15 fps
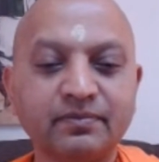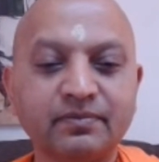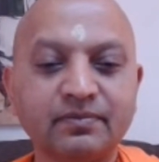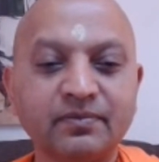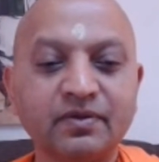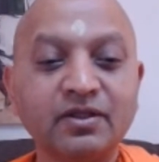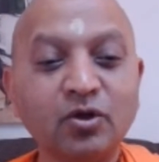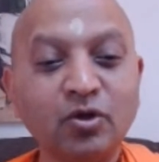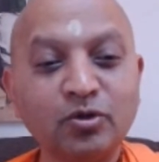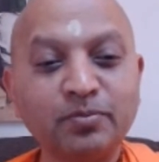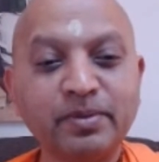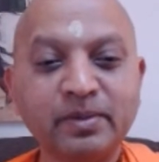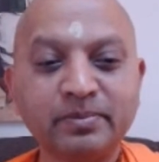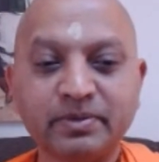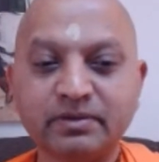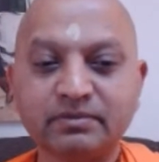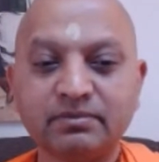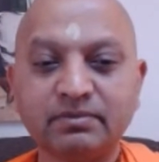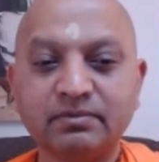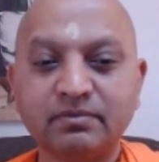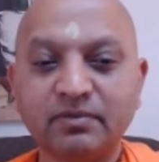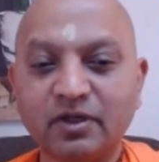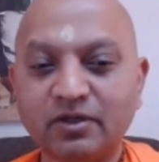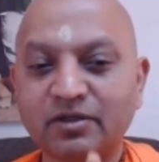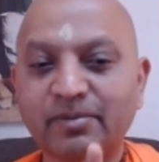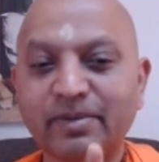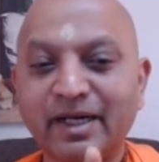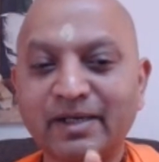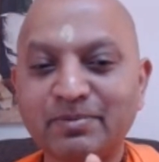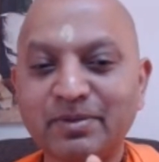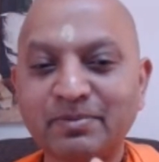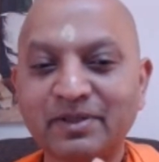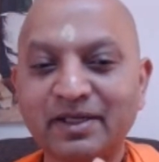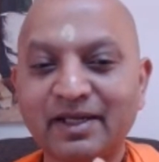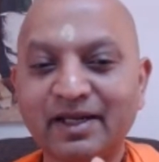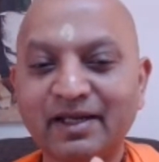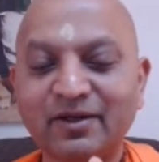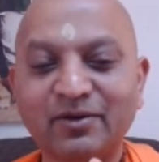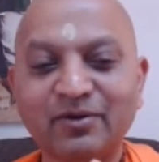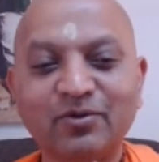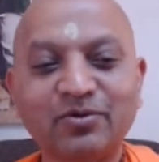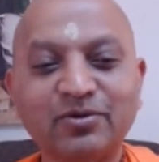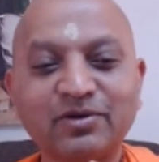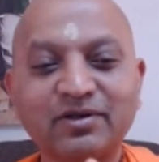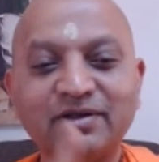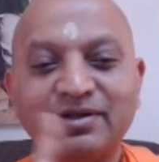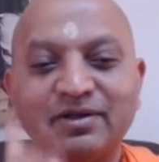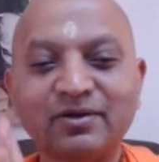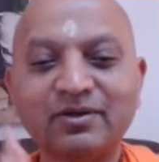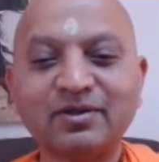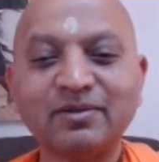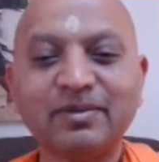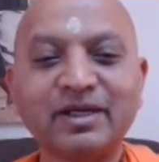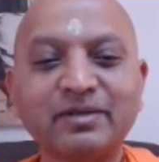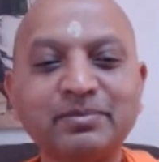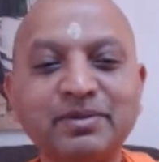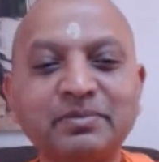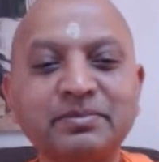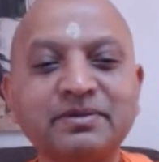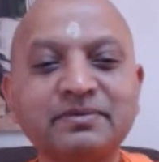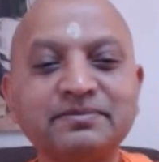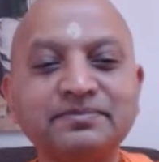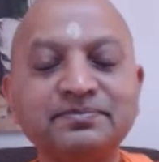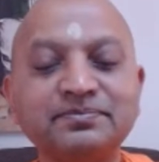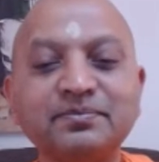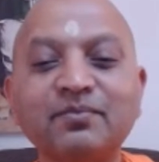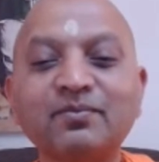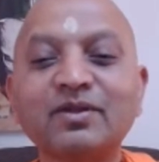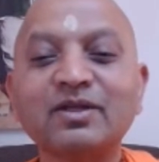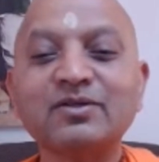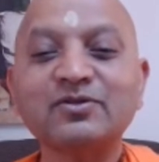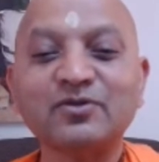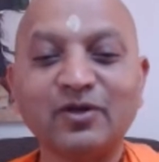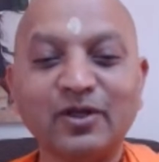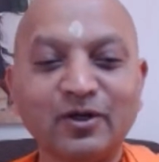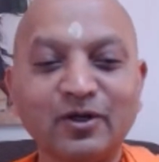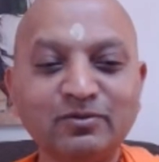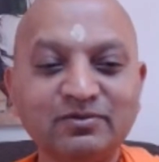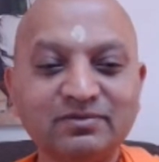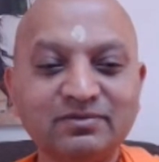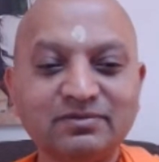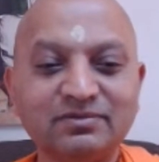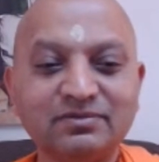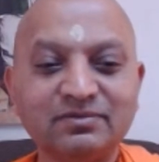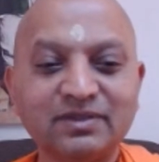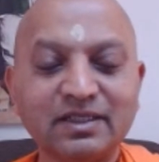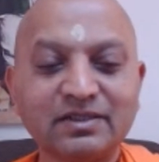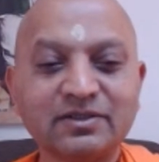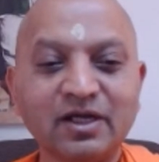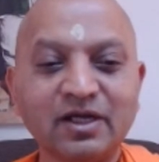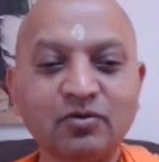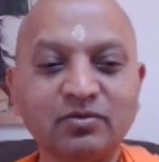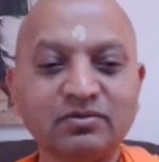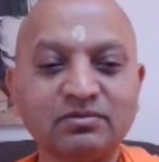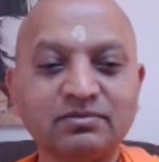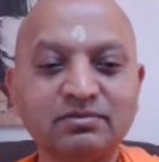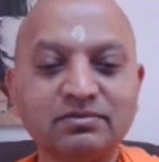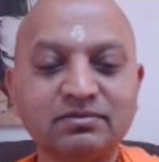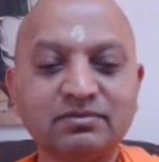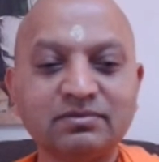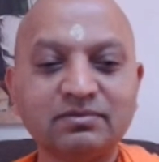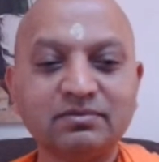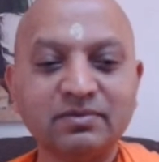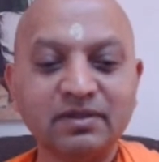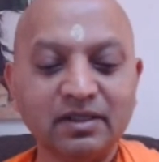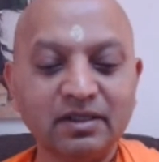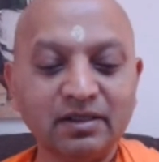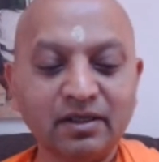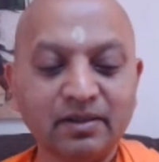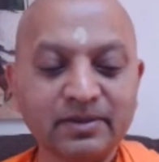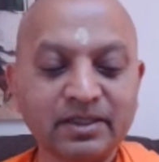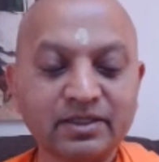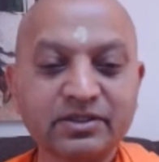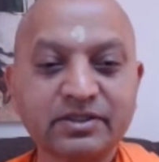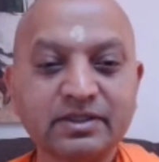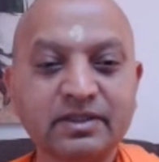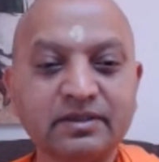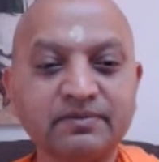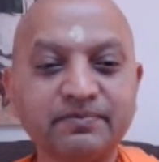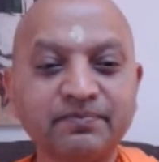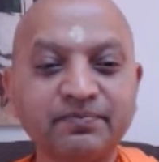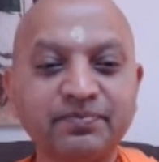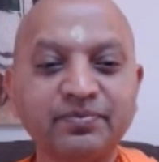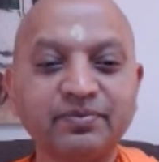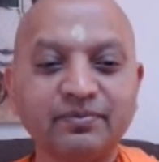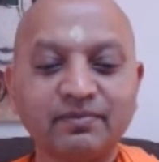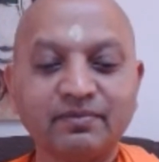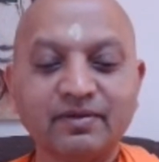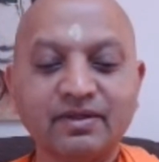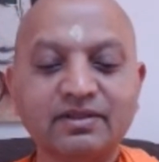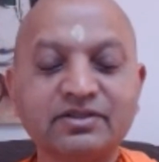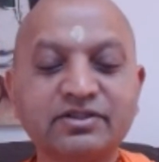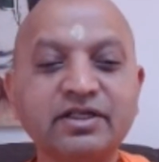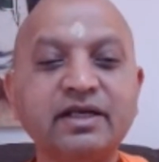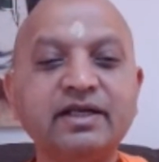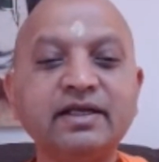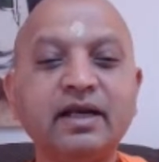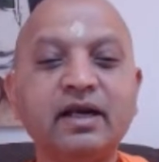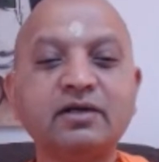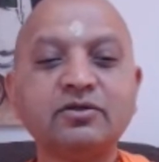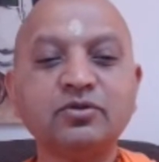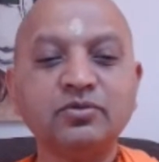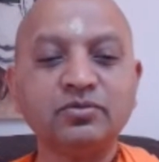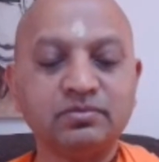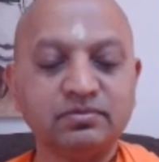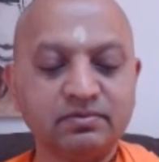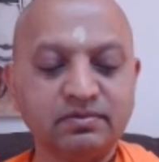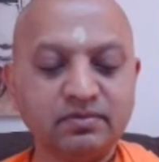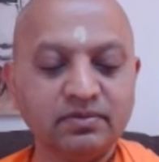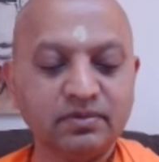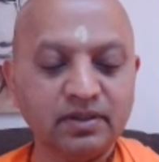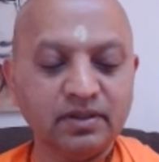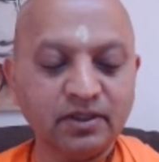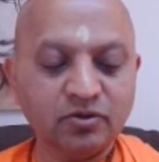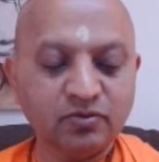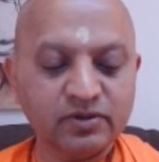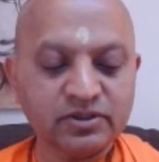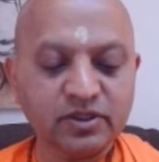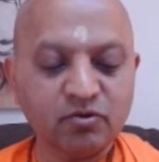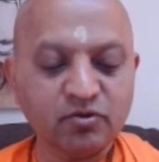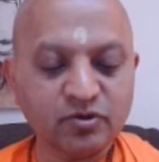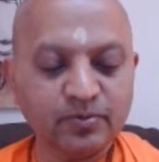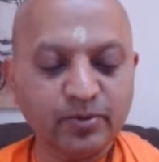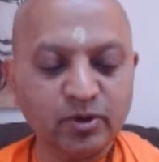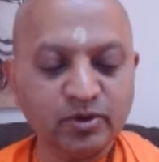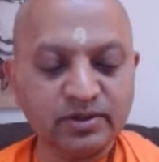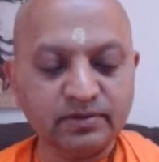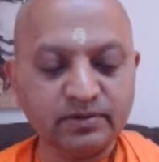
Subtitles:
The good people, not the bad people. Again, not the bad people. So now that is how Ramakrishna Was telling Latu. Latu was outspoken